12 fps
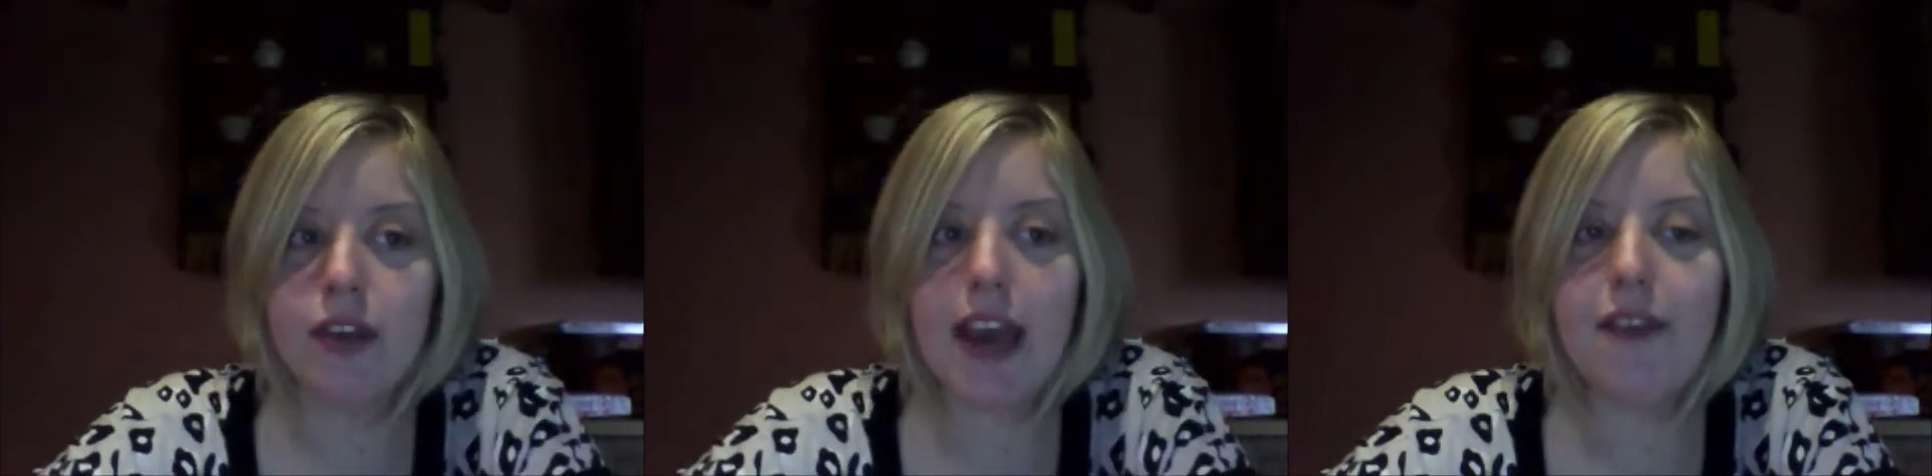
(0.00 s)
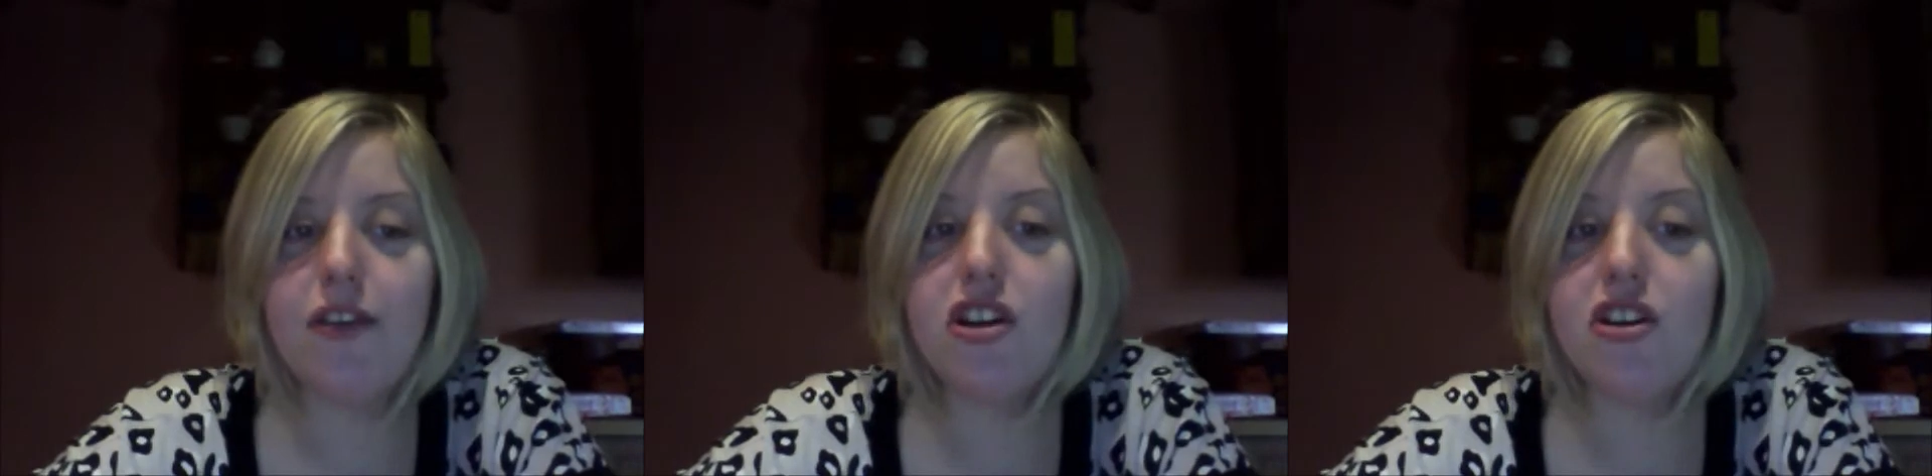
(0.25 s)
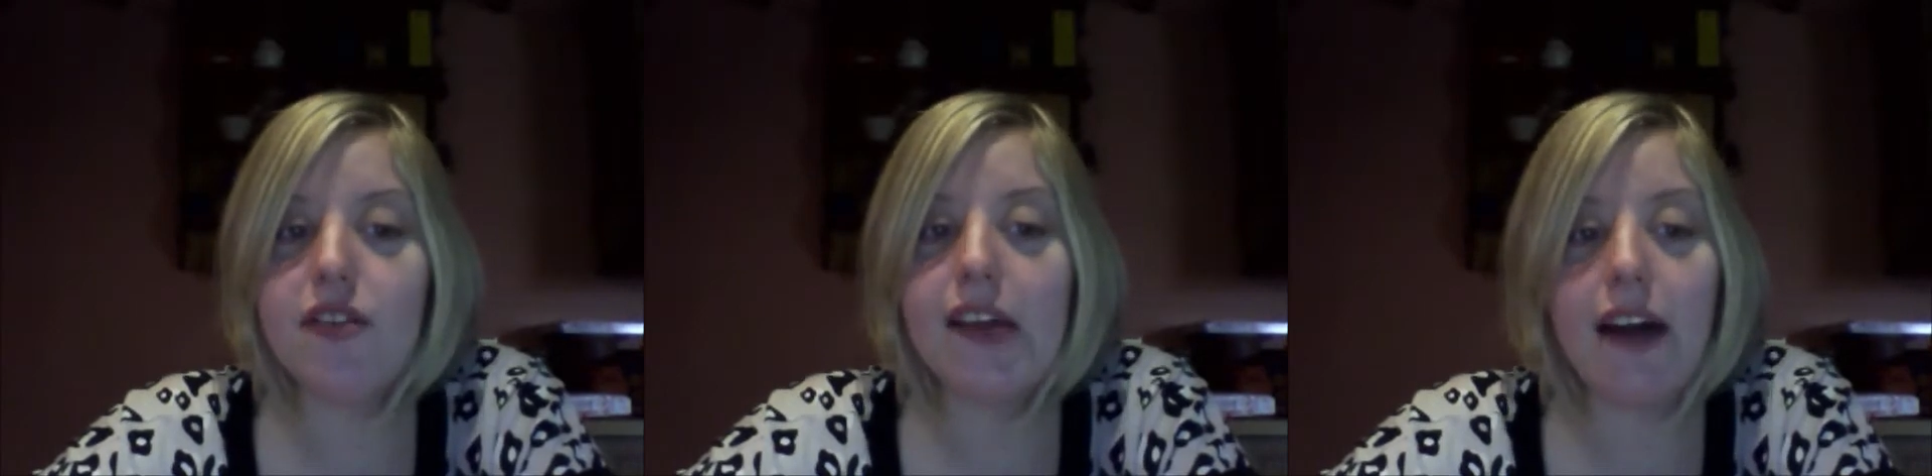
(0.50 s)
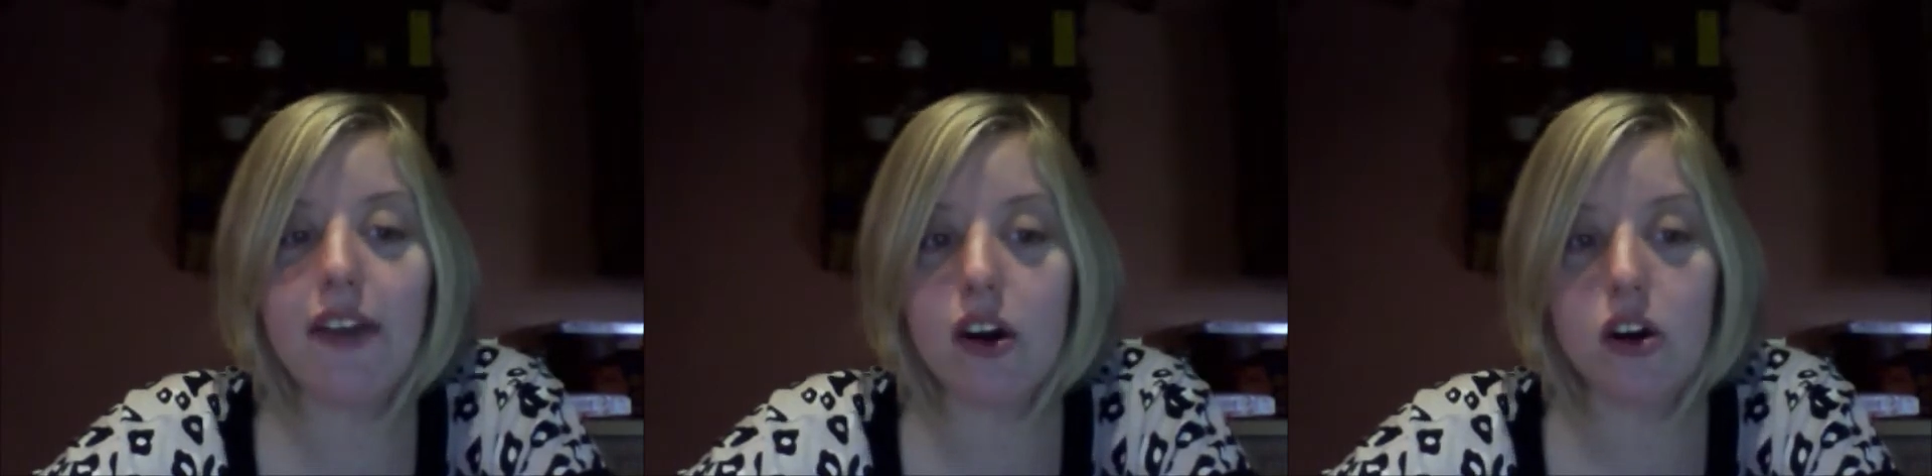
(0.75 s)
If you do
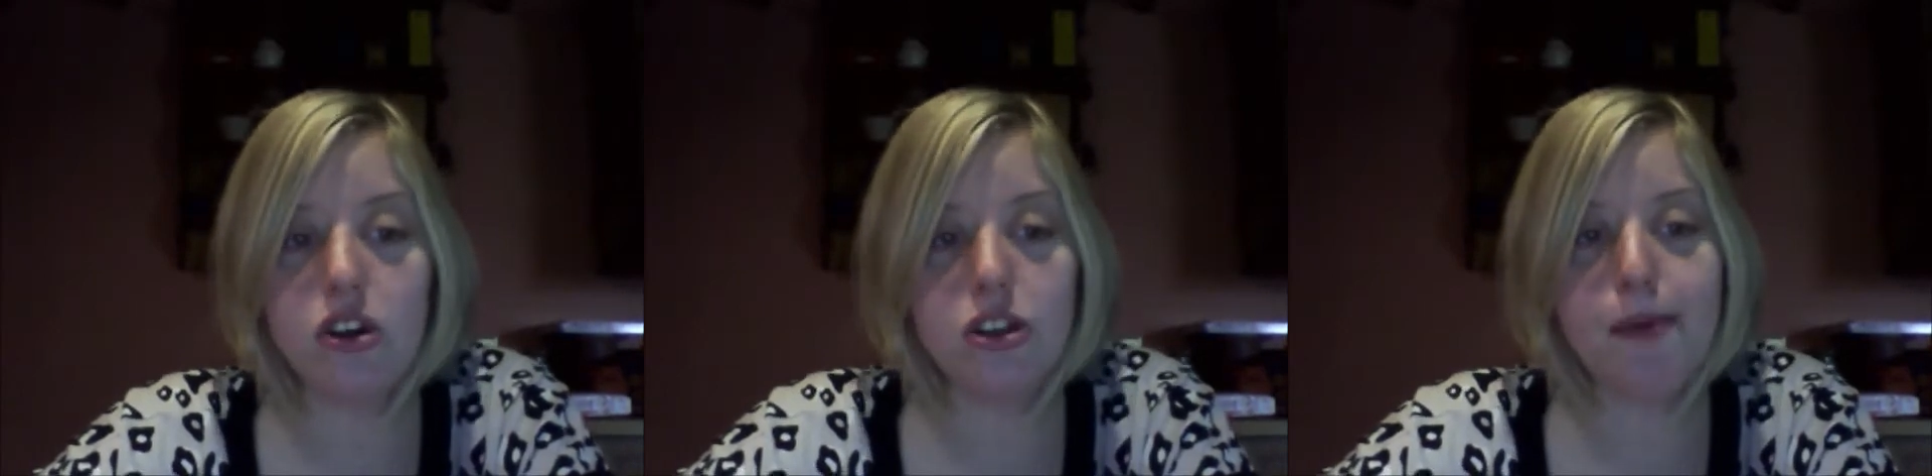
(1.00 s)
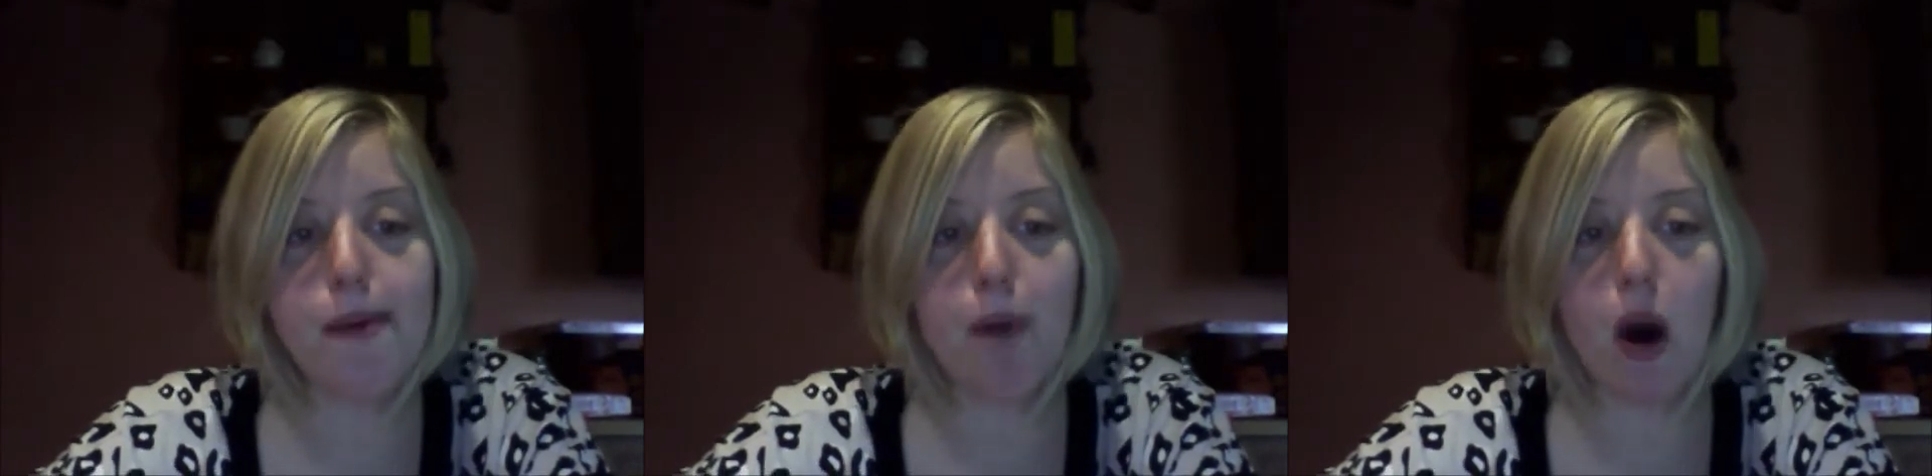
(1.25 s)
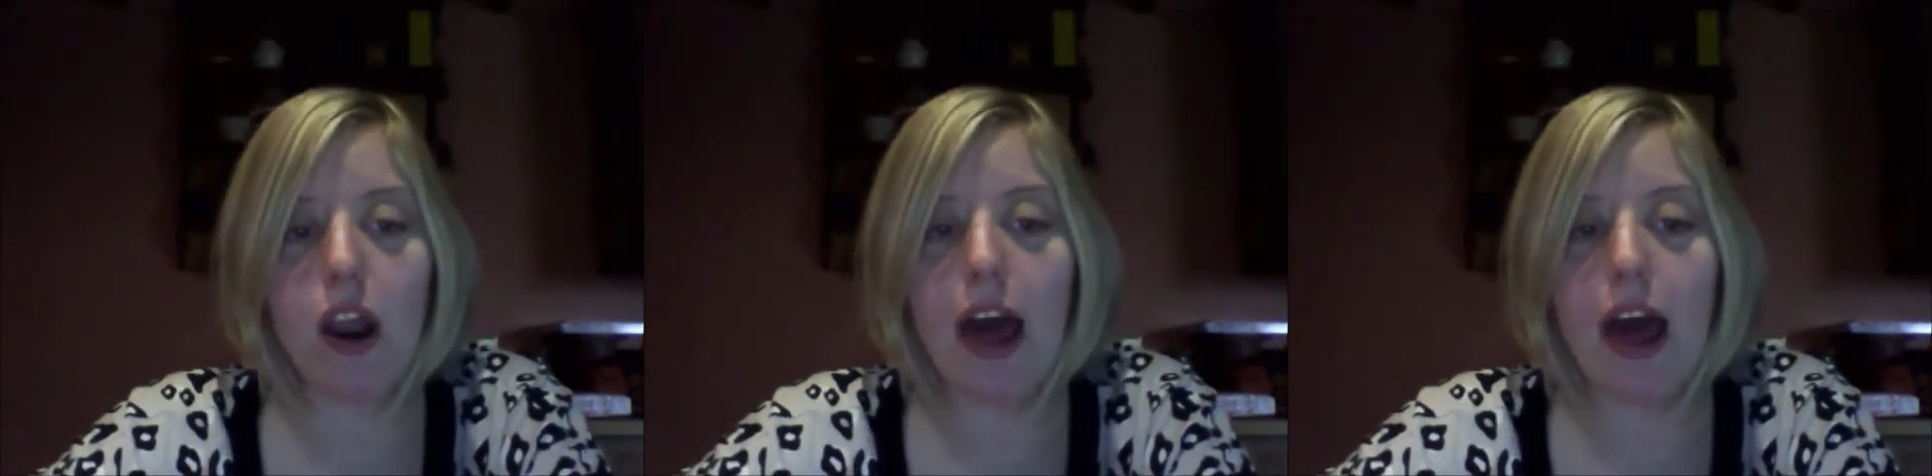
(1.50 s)
that, they're going to be more